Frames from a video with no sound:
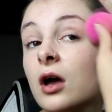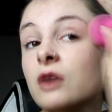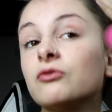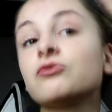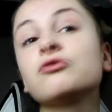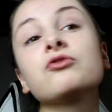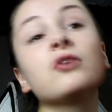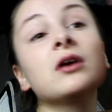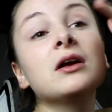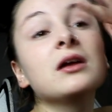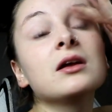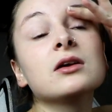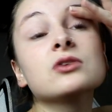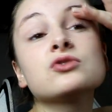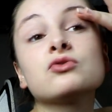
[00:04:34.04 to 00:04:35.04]
I
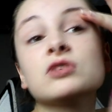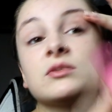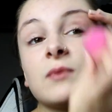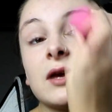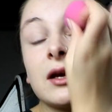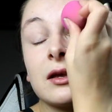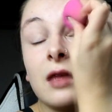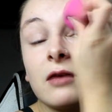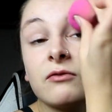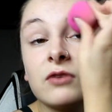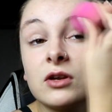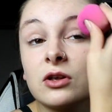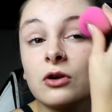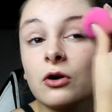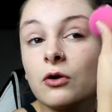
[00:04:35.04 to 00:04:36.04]
really enjoyed making that
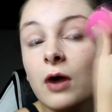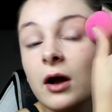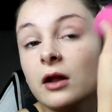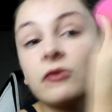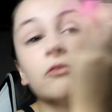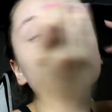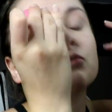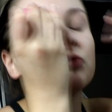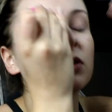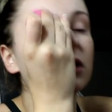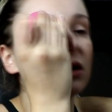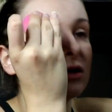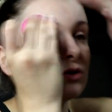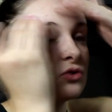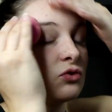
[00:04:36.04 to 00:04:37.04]
video, and I
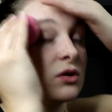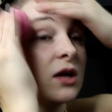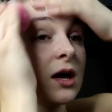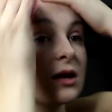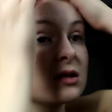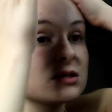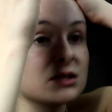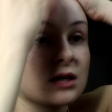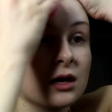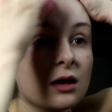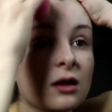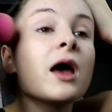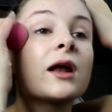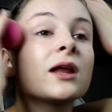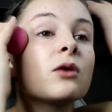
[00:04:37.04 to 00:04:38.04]
really enjoyed editing
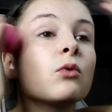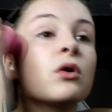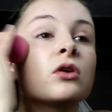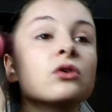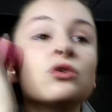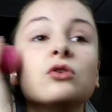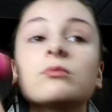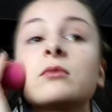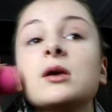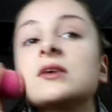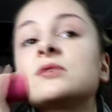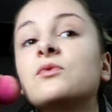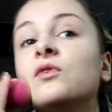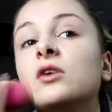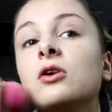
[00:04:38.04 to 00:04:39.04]
it. Anyone who
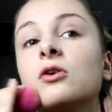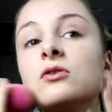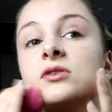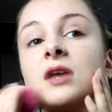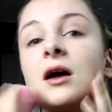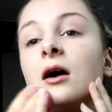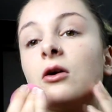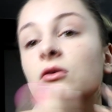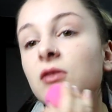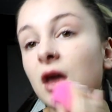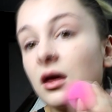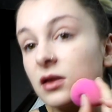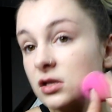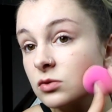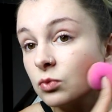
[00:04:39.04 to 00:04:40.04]
makes videos out
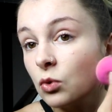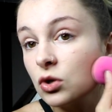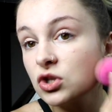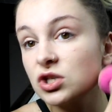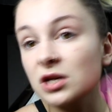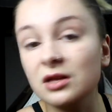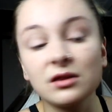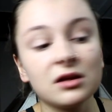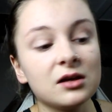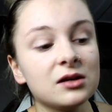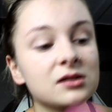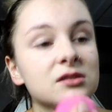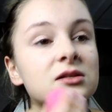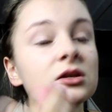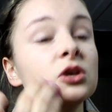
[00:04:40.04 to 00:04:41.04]
there that's watching
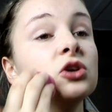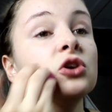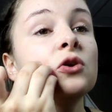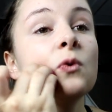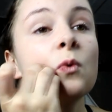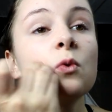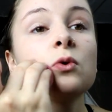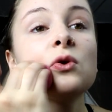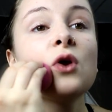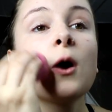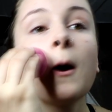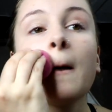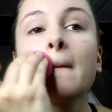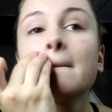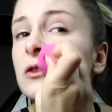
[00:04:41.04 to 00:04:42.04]
this, you will
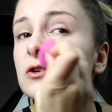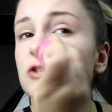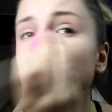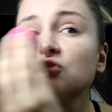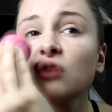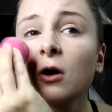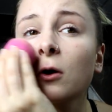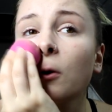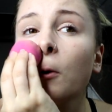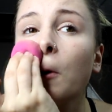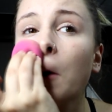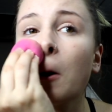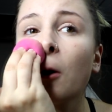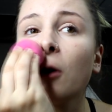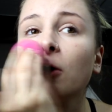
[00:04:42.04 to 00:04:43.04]
know the
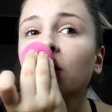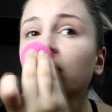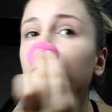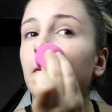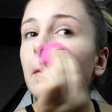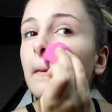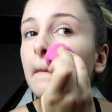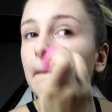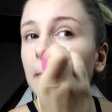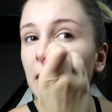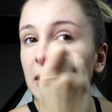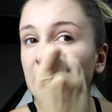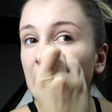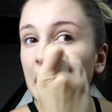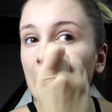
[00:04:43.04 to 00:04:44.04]
struggle of
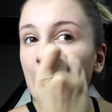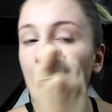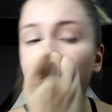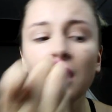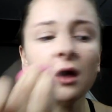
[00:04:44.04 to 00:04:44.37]
bloody